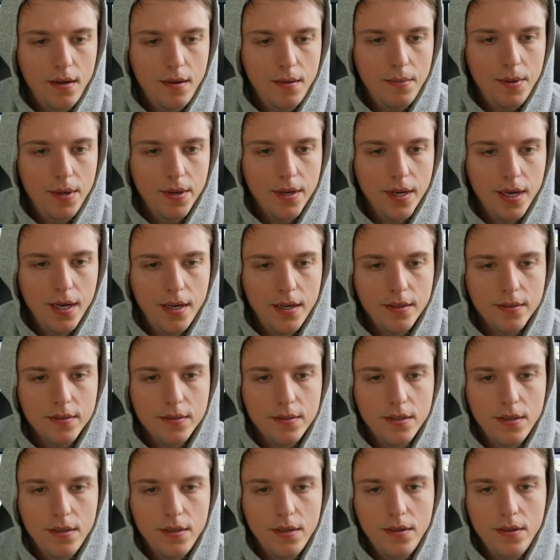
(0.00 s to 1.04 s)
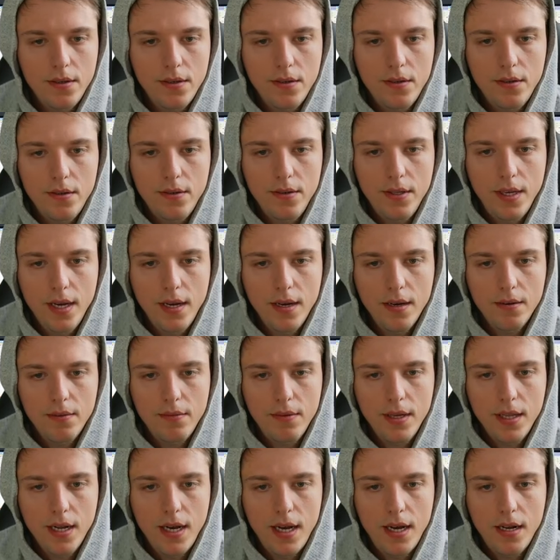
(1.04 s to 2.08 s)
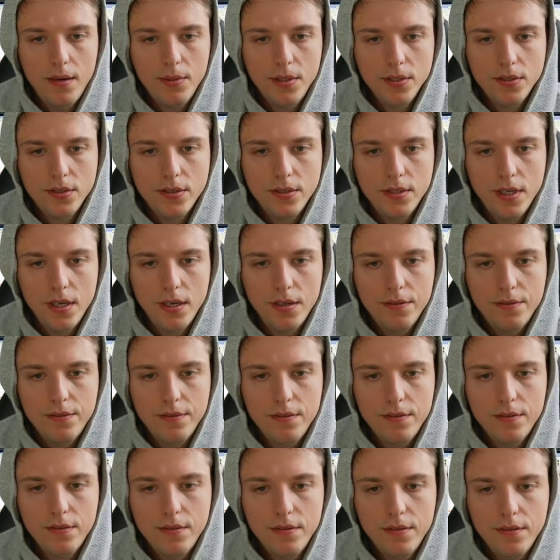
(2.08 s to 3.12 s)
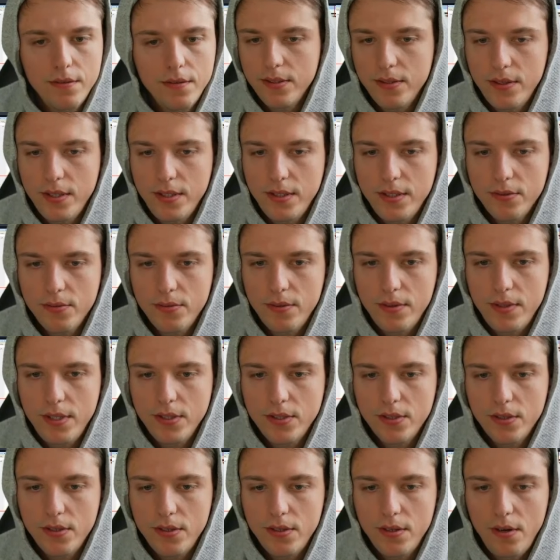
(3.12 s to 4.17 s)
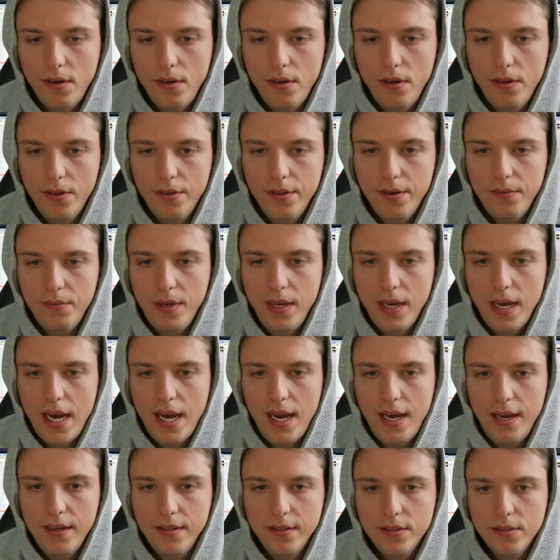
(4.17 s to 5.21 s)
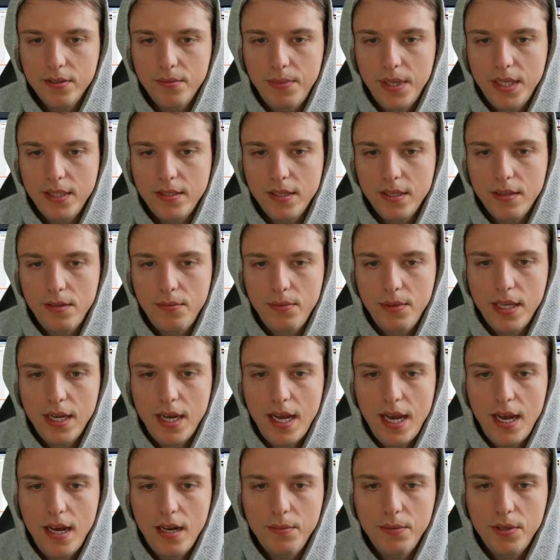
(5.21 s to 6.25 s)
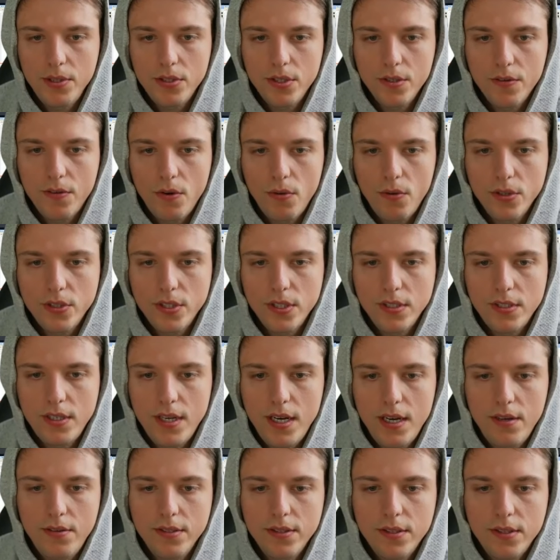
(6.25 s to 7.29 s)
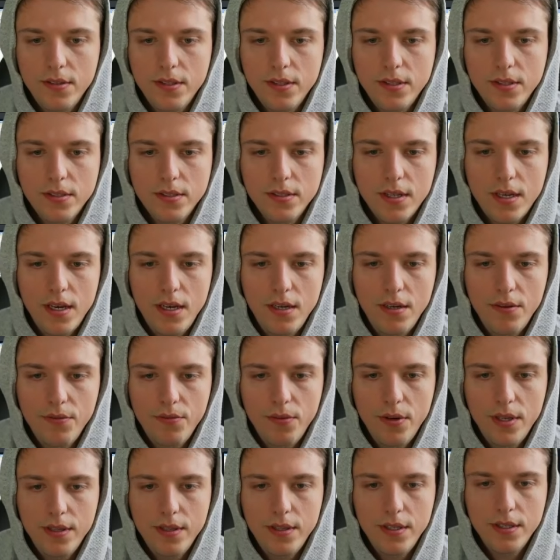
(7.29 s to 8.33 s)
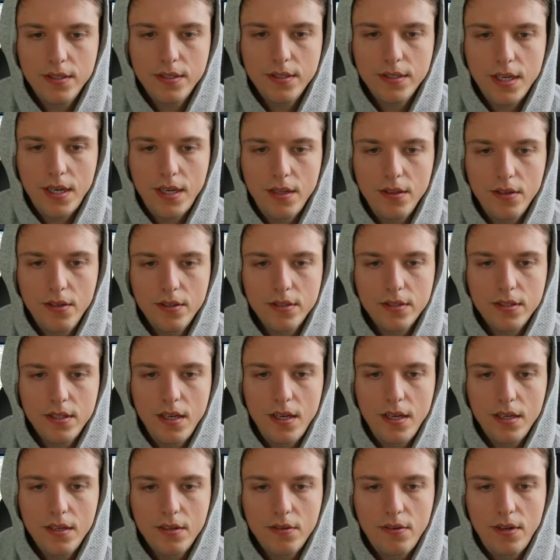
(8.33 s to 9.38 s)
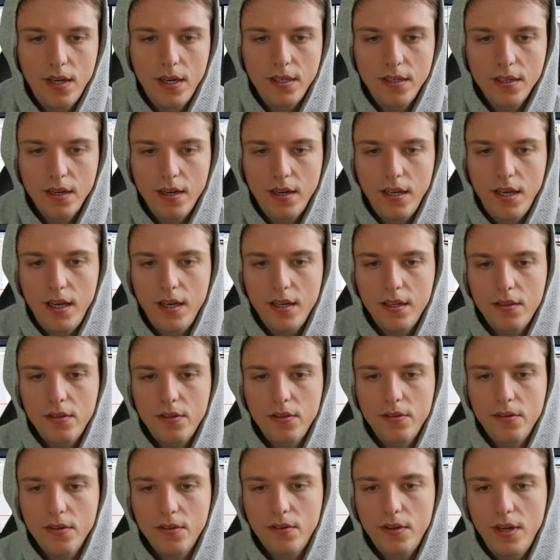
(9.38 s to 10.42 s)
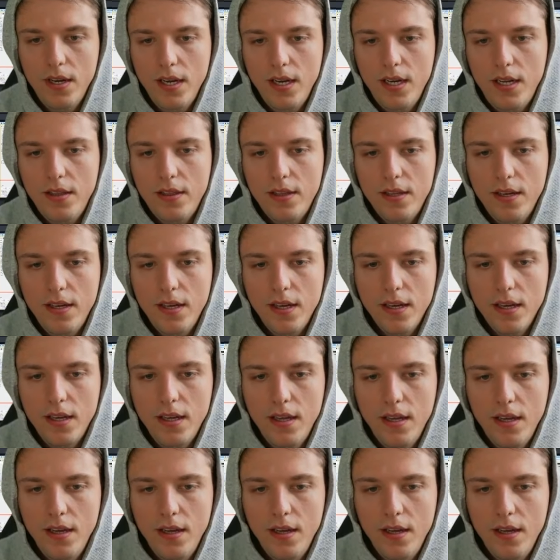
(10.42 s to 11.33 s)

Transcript: Okay, so yeah, we can add a bunch of stuff. These are all that we added. So basically we can add a bunch of courses now. And so this is kind of what this site looks like. Create.inc, learn to create anything.